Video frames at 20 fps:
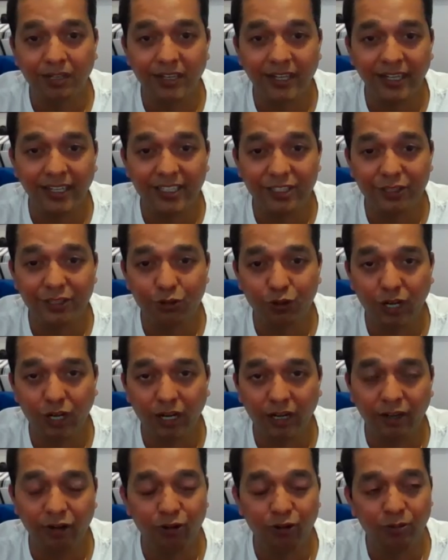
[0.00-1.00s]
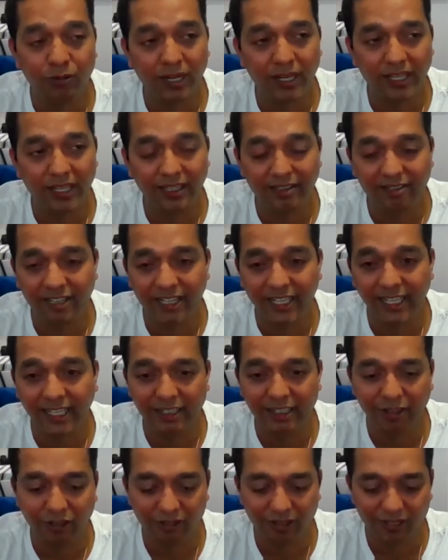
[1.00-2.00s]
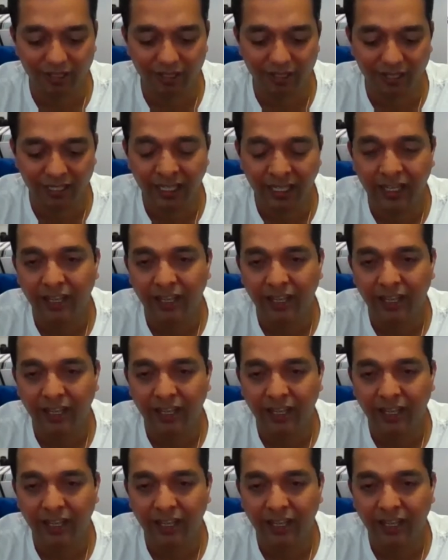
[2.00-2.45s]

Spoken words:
dentist under whom I trained, Dr.